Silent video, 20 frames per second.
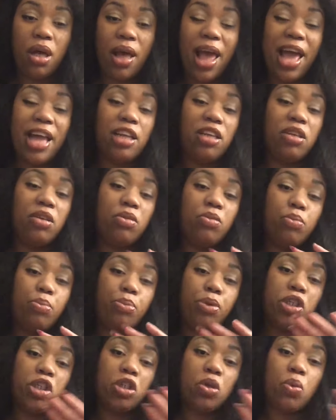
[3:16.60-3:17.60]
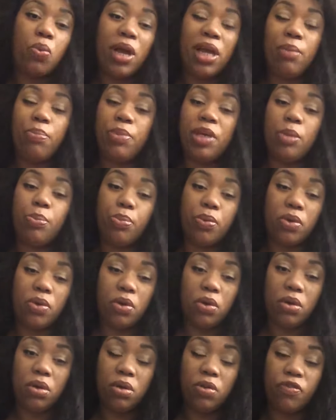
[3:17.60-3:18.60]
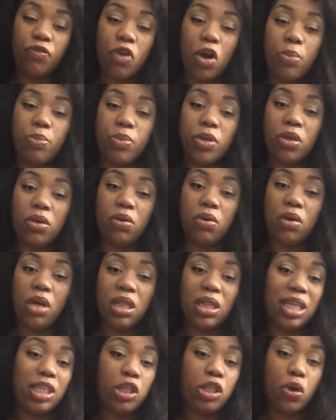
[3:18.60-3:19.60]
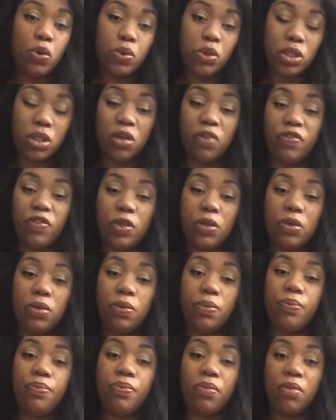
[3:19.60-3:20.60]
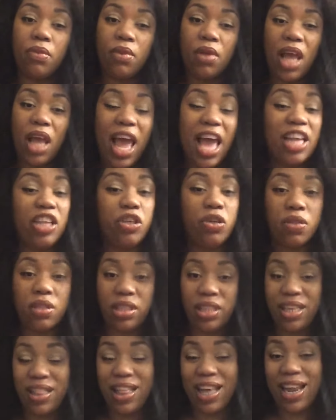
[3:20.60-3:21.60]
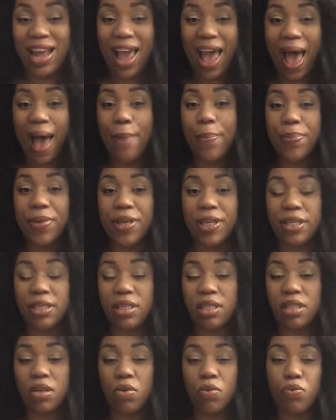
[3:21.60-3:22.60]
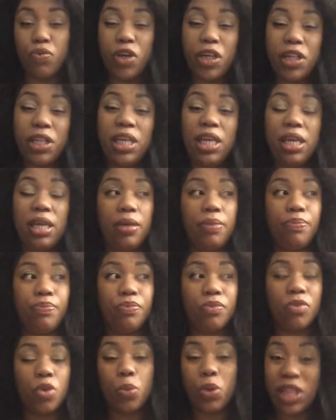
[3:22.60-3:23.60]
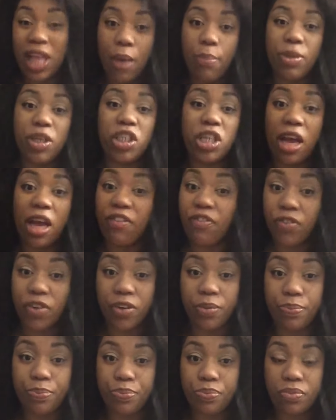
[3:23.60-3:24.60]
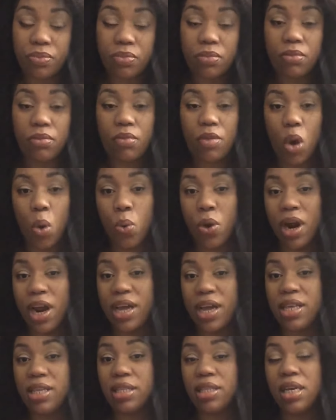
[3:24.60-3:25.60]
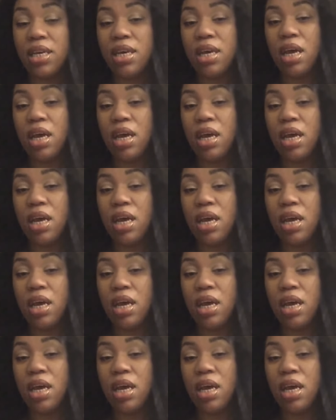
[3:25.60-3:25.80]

and push away people from you that don't serve you. And you'll see that it happens really without much effort. Whereas,